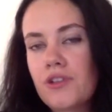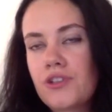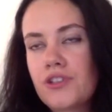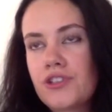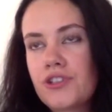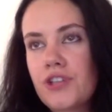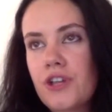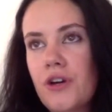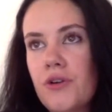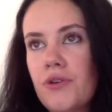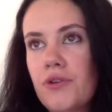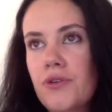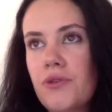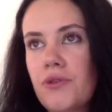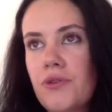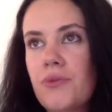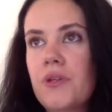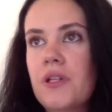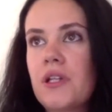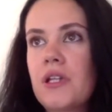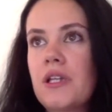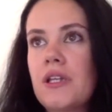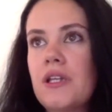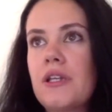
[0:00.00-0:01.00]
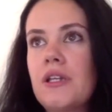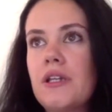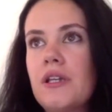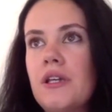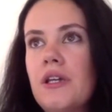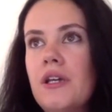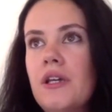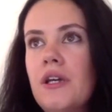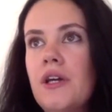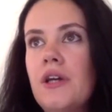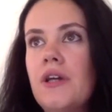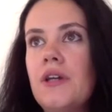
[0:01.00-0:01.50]
don't really
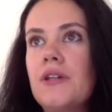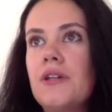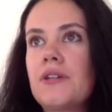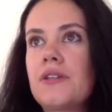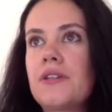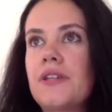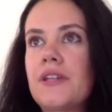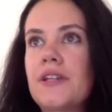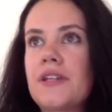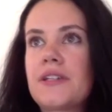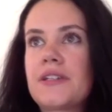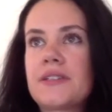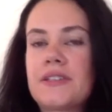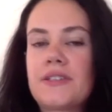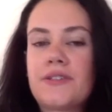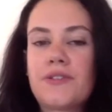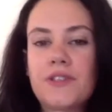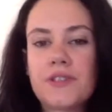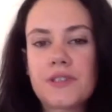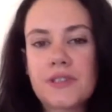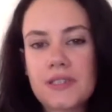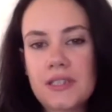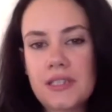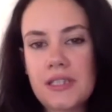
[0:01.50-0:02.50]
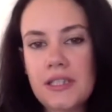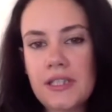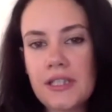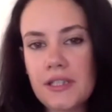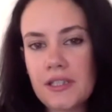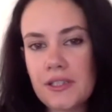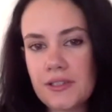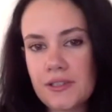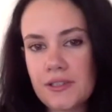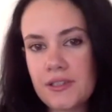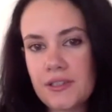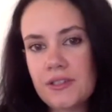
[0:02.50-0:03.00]
take seriously
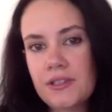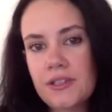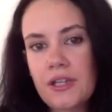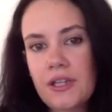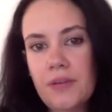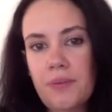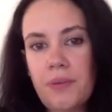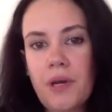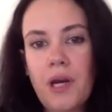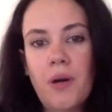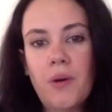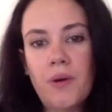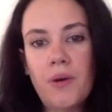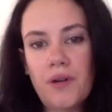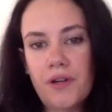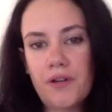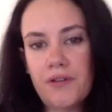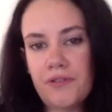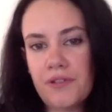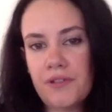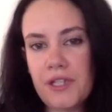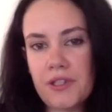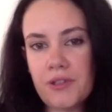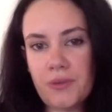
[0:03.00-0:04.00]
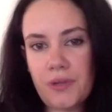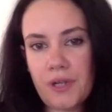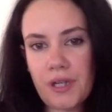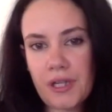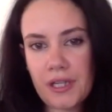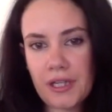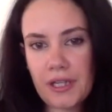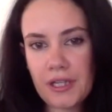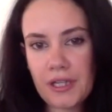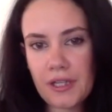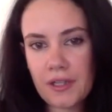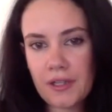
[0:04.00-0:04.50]
is the power of
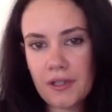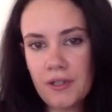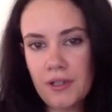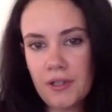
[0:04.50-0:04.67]
networking.